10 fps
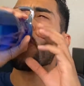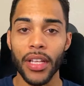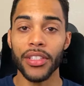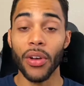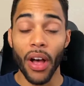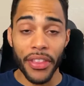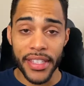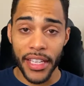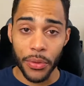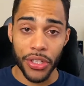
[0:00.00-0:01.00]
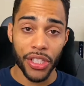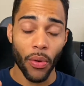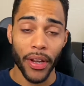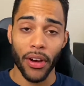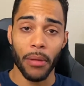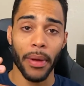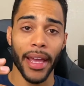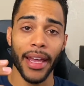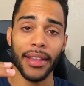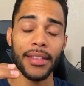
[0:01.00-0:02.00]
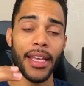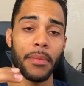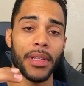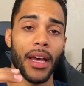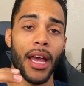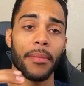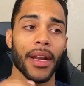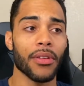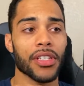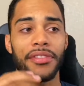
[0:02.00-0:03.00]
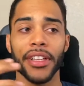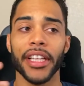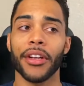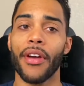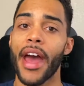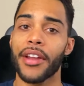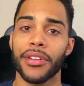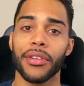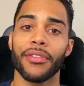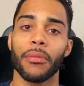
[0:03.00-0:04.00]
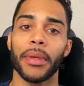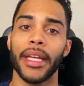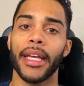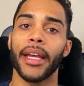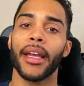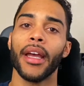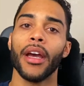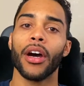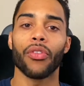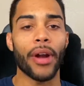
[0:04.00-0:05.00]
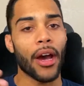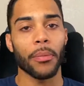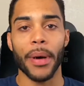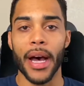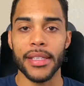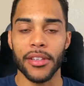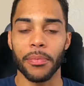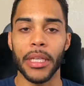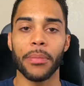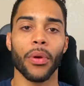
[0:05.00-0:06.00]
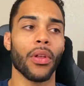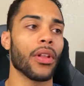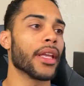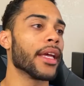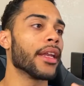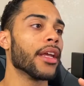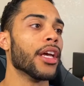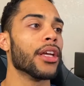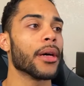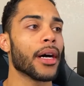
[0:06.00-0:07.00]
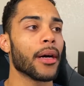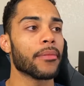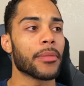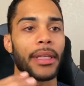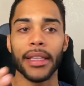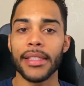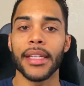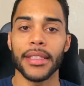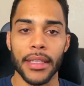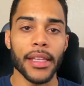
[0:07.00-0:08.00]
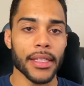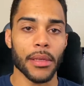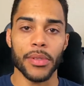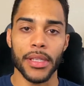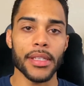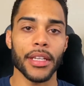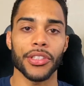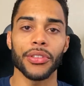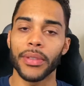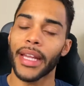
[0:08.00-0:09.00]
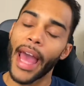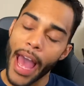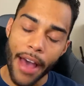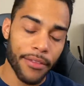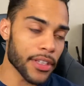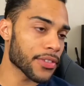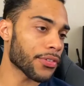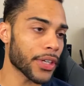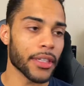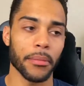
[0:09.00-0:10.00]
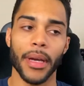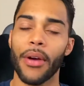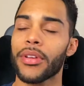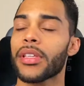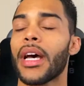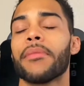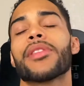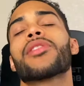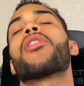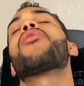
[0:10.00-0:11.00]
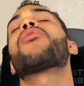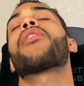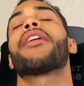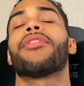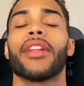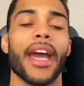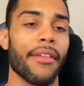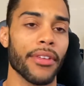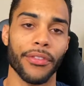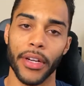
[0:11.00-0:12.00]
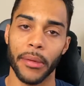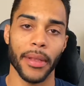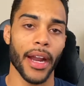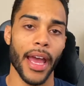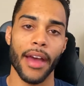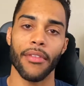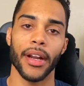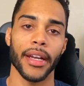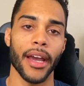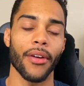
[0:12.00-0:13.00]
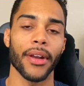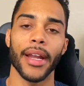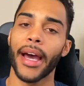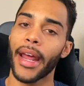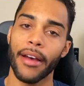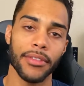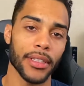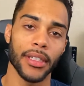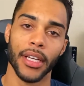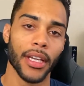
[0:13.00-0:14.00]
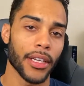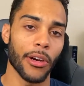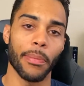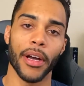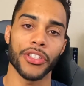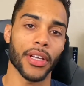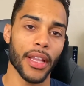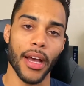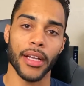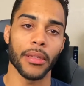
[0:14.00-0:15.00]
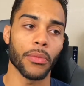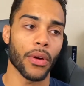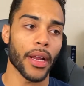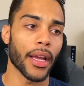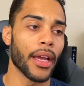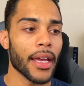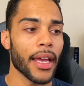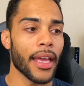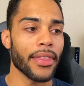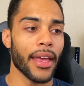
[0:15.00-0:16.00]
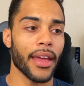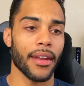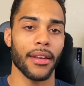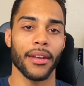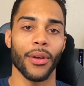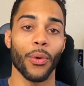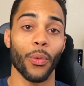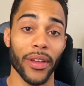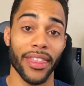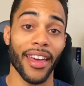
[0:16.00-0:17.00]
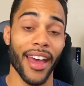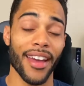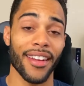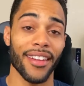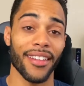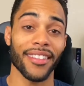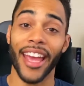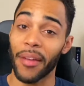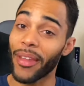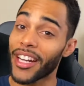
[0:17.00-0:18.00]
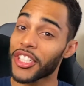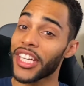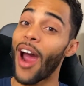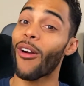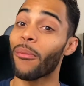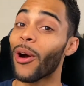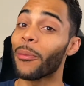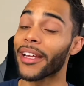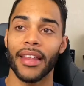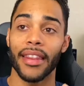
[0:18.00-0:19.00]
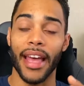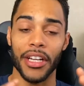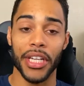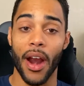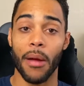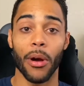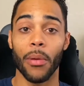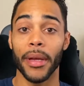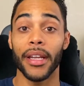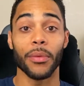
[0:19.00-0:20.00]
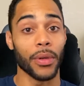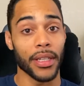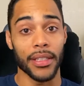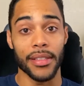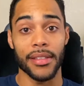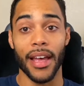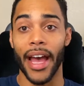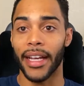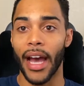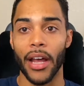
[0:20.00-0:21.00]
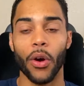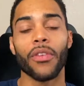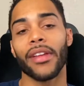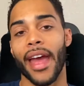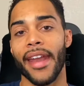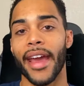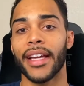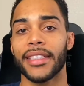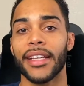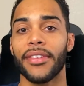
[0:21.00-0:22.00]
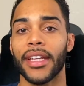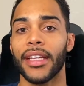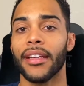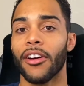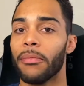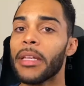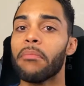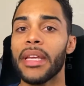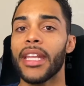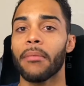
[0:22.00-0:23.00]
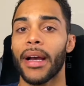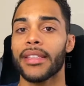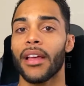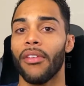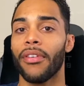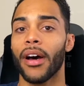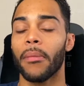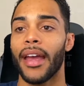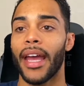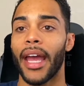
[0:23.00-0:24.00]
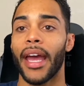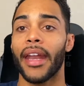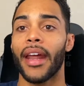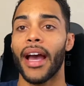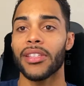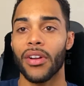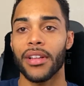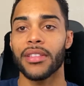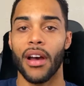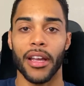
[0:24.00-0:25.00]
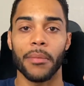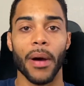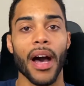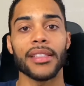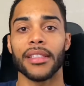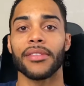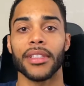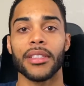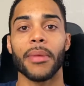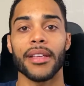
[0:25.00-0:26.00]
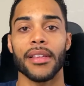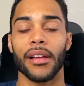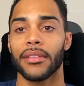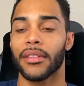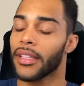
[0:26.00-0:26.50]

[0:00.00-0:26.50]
So all these things were just going on in my head at the same time, and I was just feeling gratitude for being around positive people and to be listening to the things I was listening to and to have this freedom. I'm so grateful to have the freedom that I have right now and not have to go punch a clock in the morning. And then with that came that shower moment. That shower moment was I got over that negativity of me beating myself up, and I started talking positively to myself.